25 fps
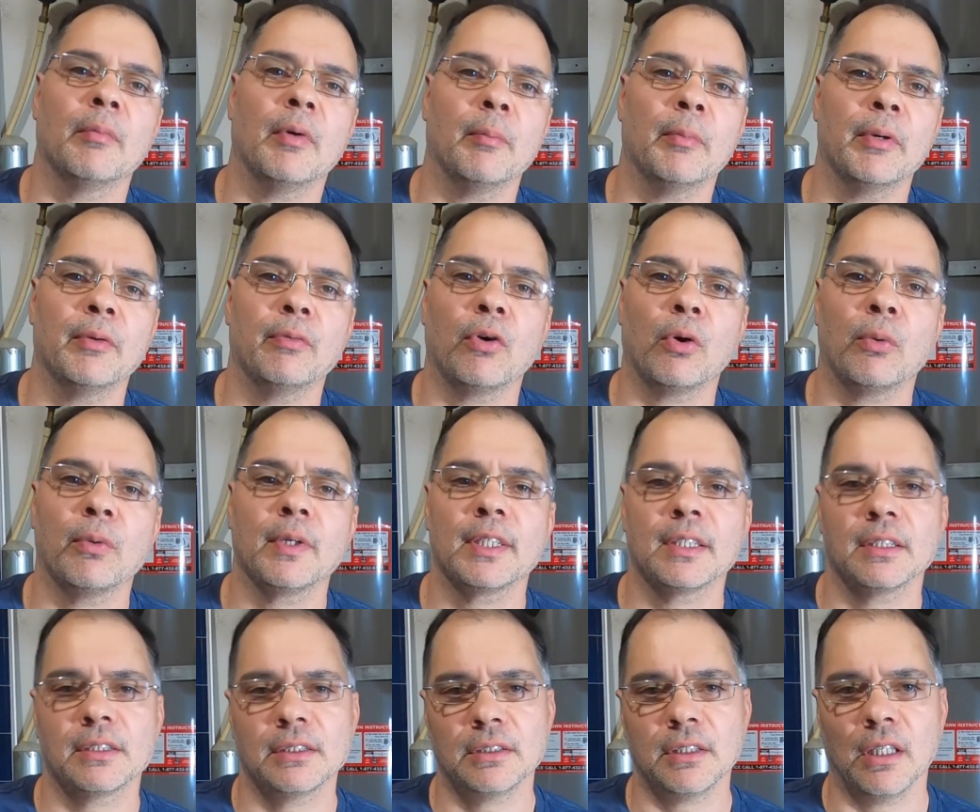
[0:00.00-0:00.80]
But before
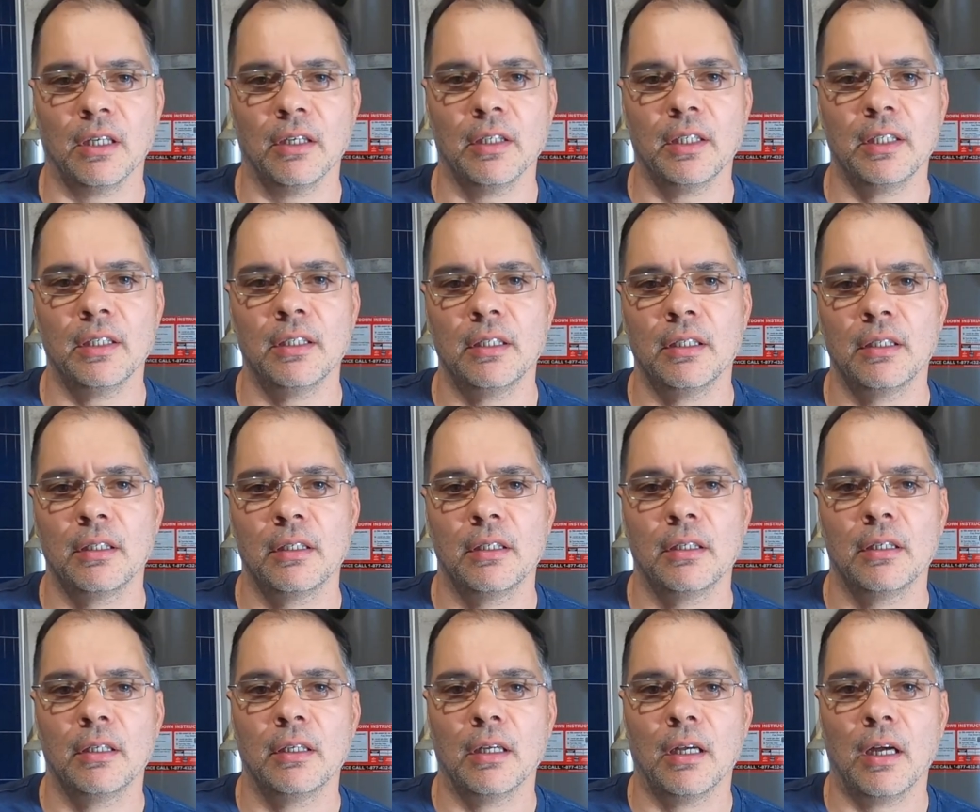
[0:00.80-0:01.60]
we get started,
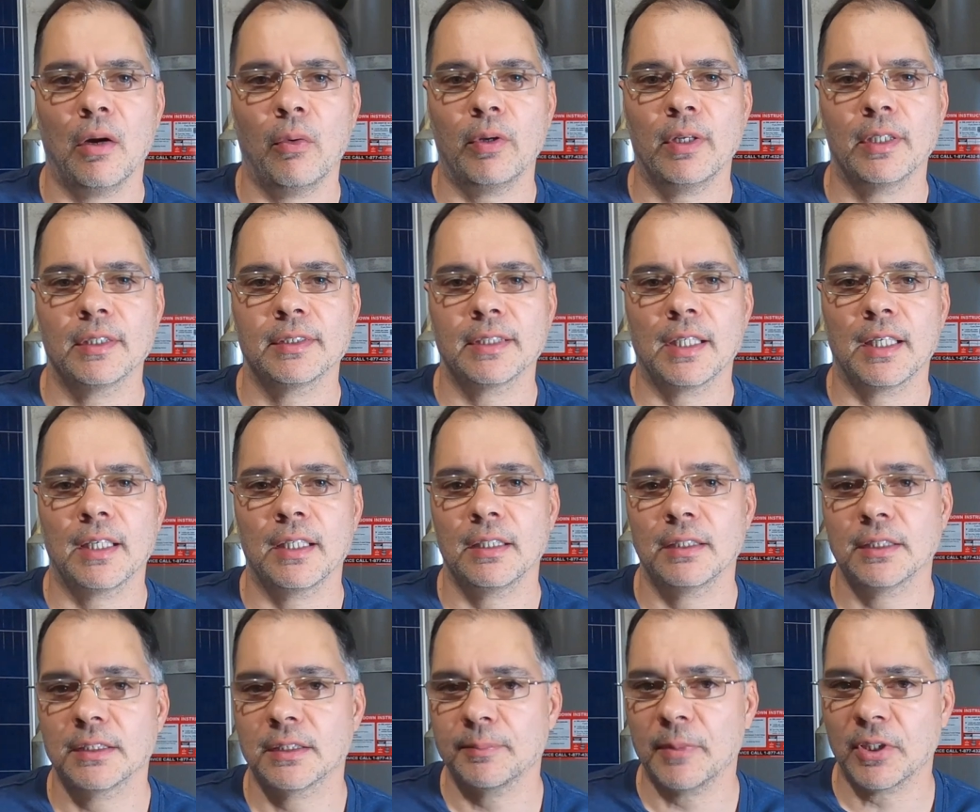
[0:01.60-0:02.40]
I want to
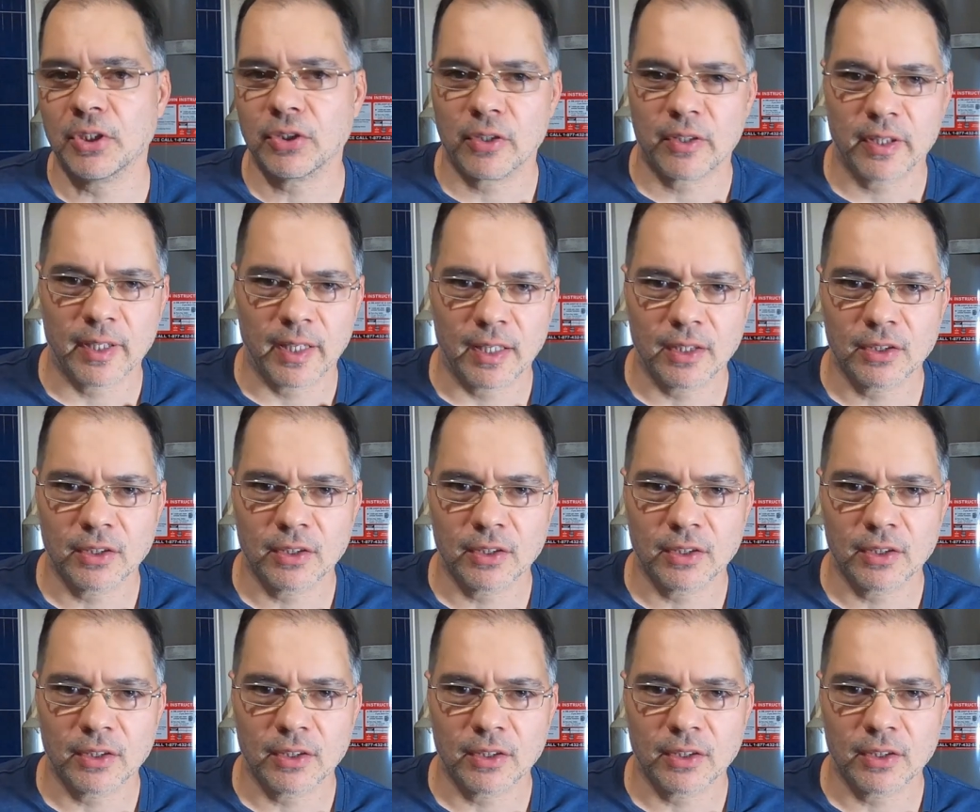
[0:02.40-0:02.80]
say special